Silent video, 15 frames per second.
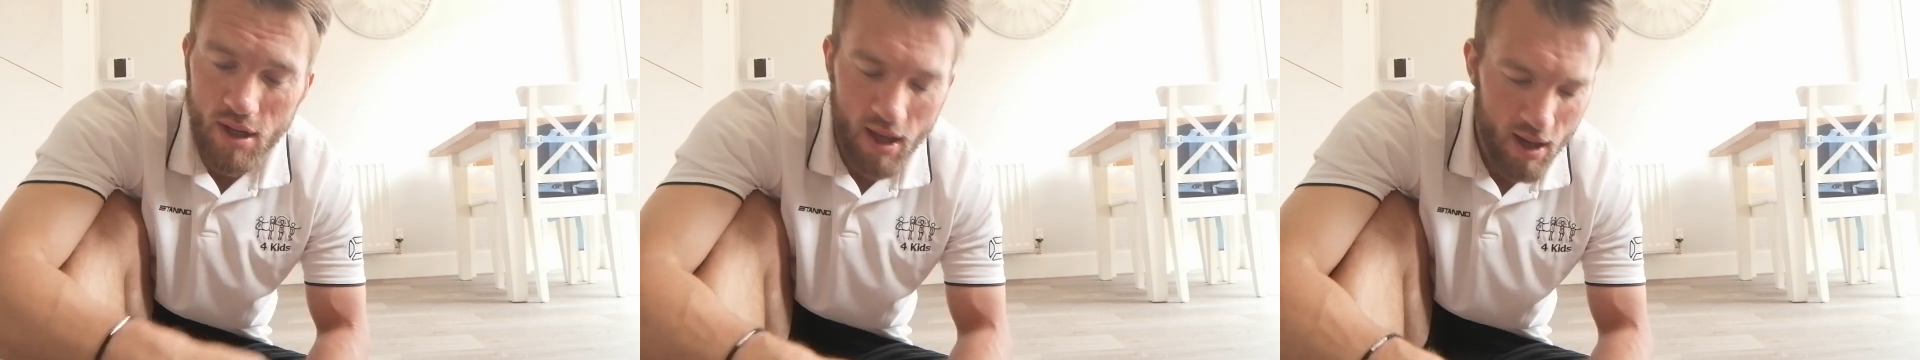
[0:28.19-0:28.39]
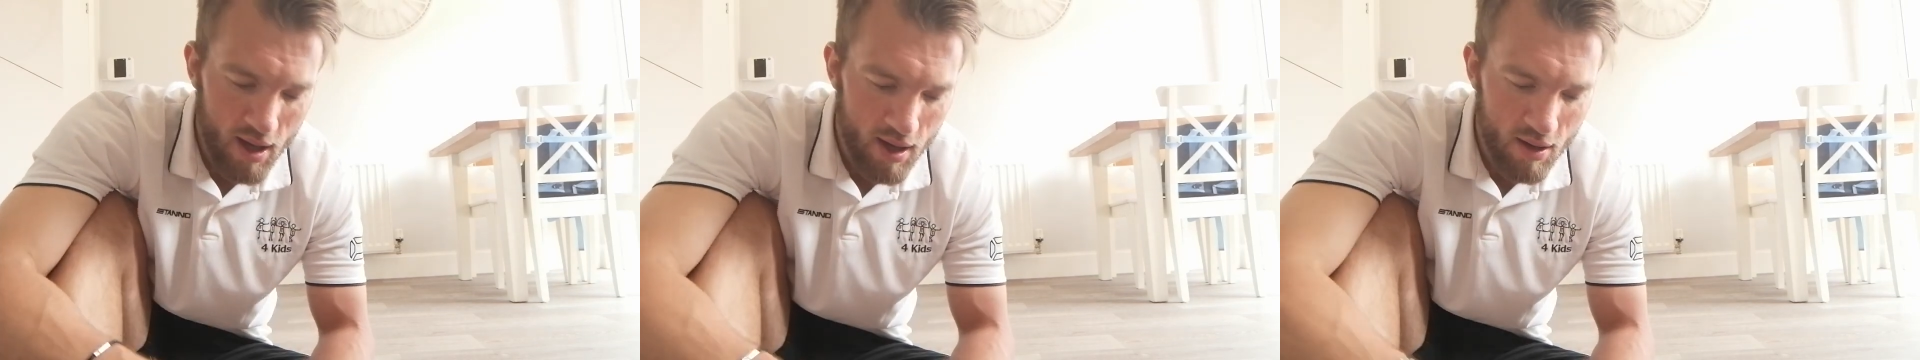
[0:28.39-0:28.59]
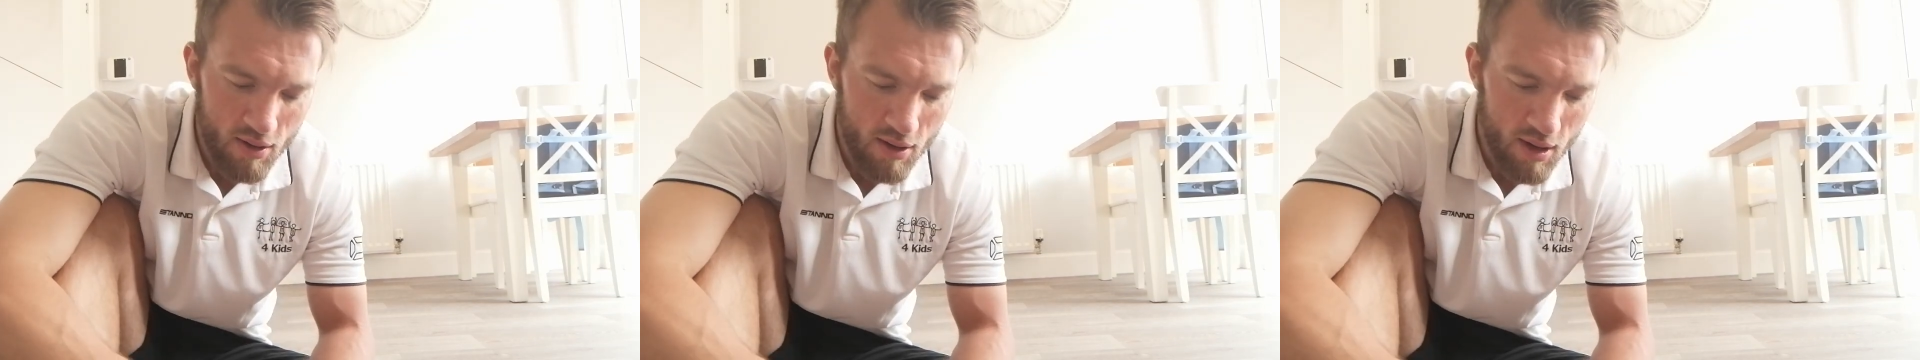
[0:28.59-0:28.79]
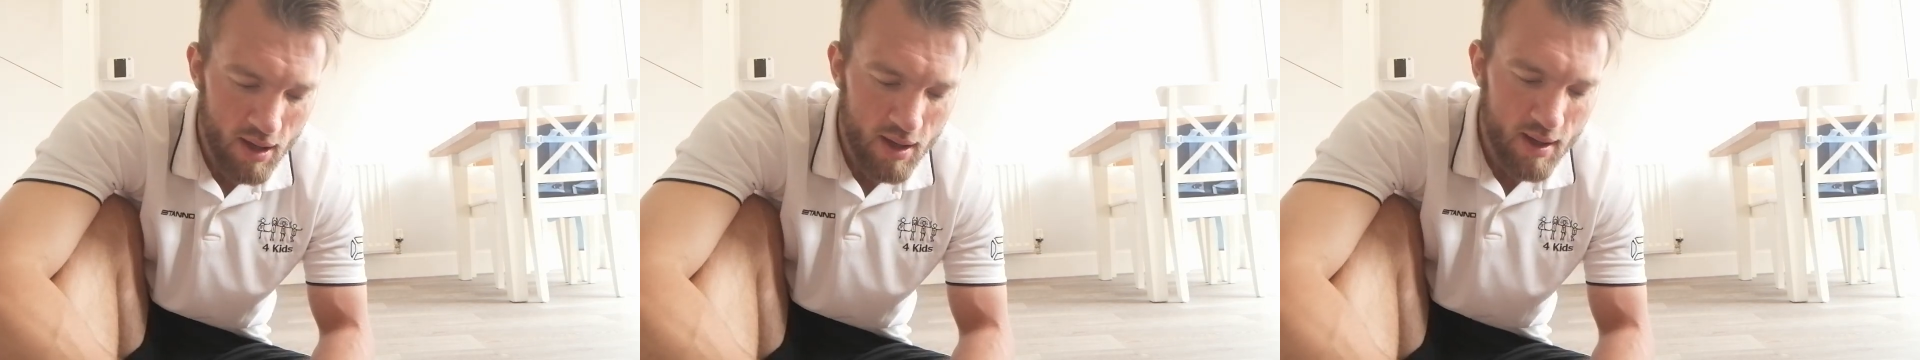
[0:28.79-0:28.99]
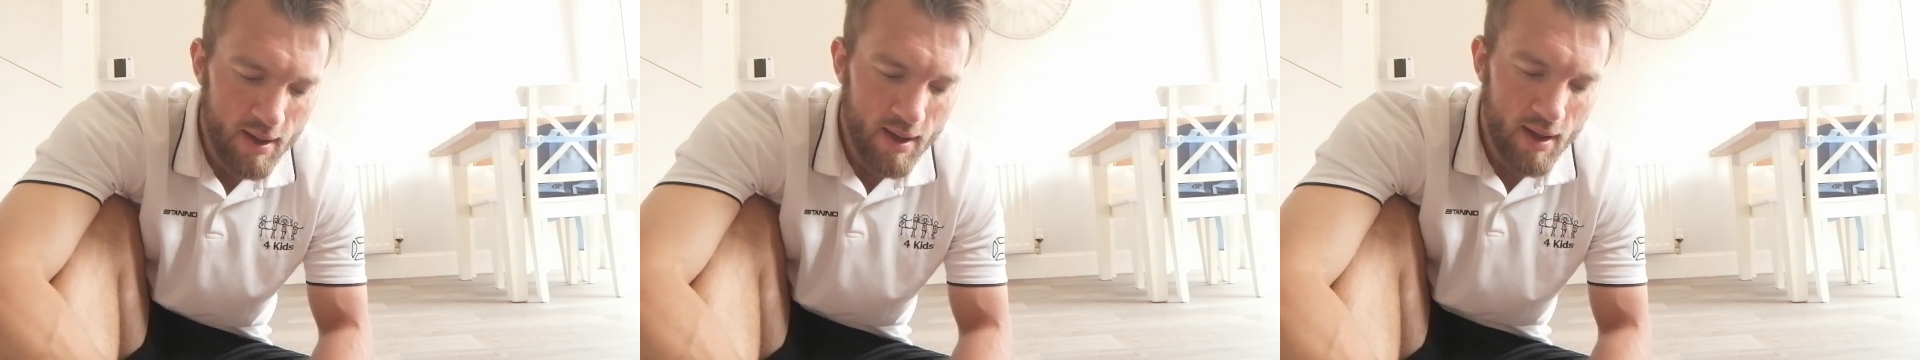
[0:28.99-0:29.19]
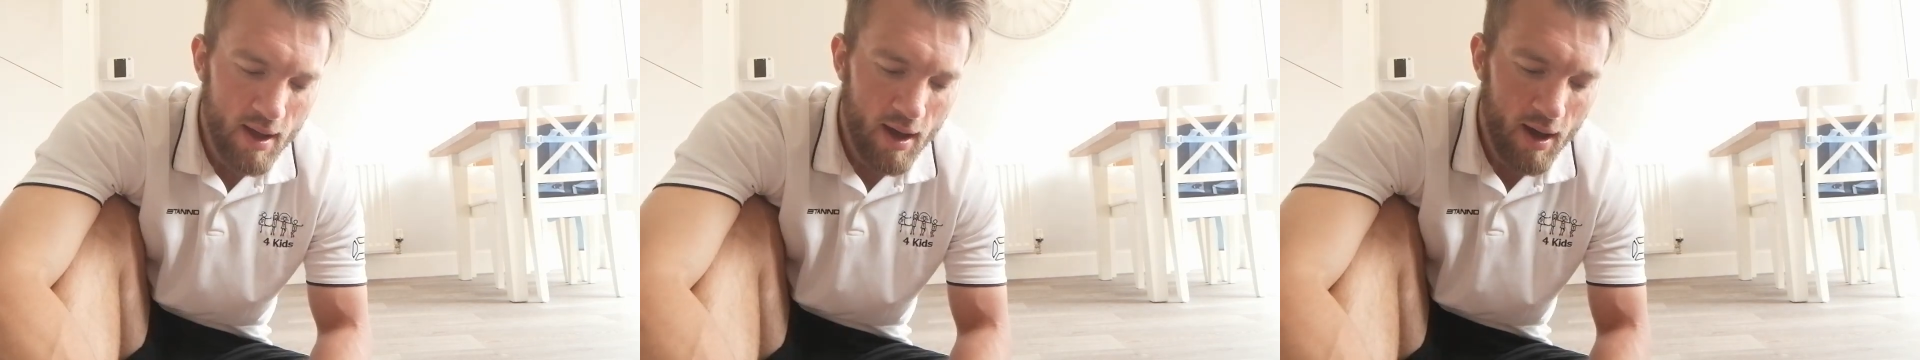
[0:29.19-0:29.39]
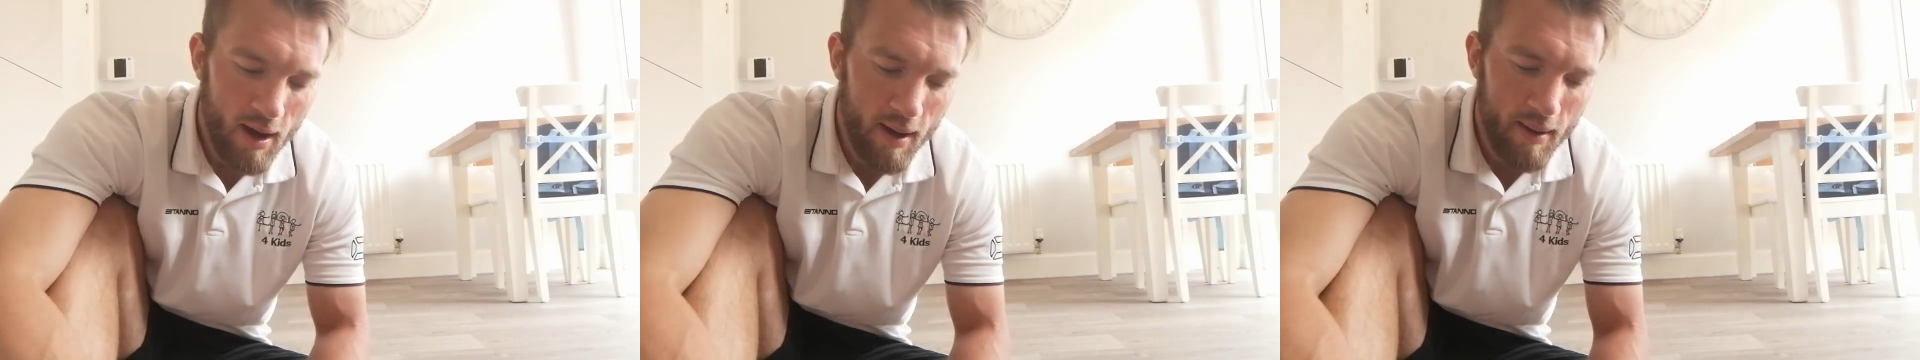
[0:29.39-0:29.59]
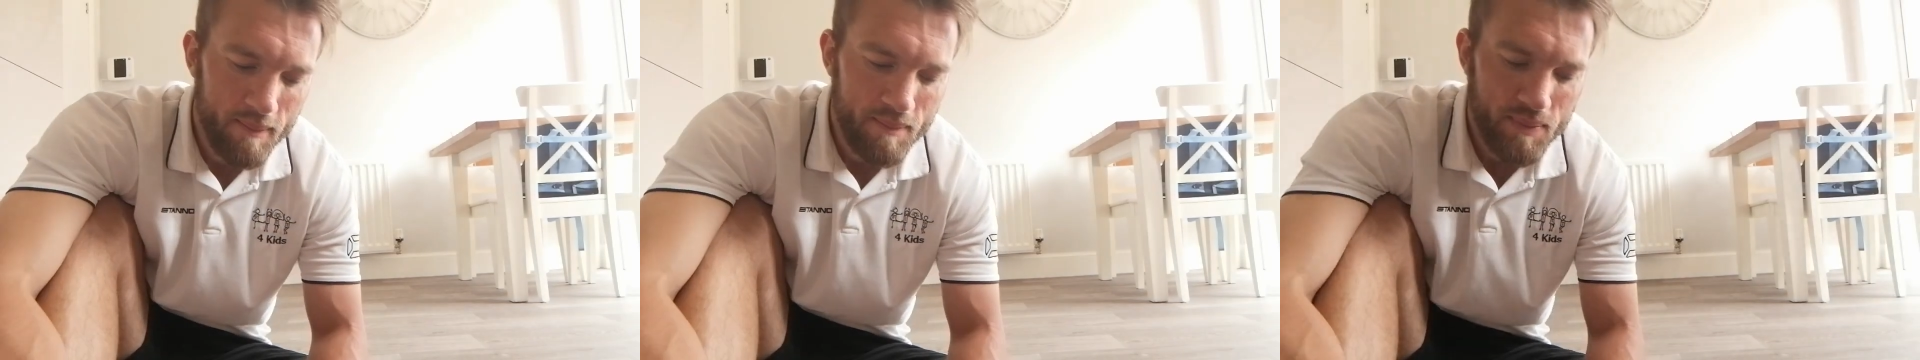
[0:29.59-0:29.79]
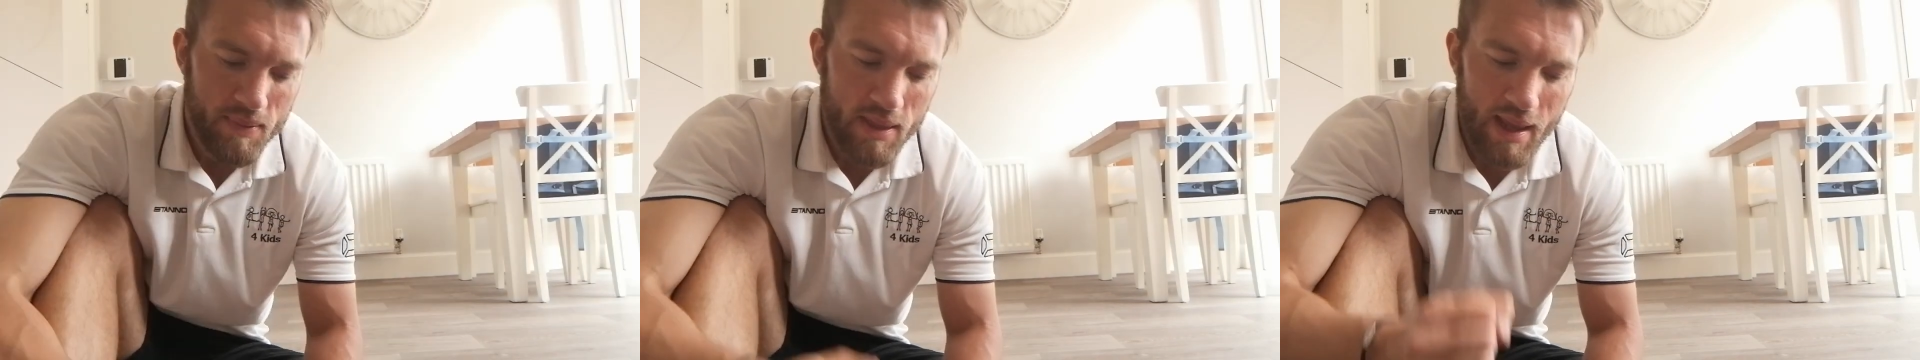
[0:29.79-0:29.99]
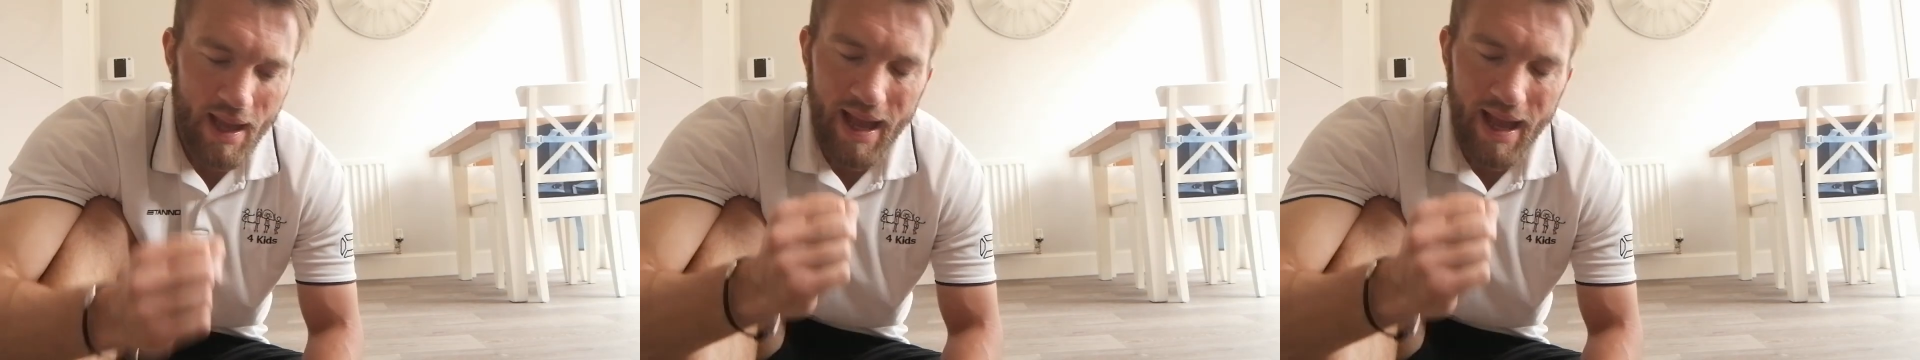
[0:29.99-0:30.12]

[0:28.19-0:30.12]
okay, alright.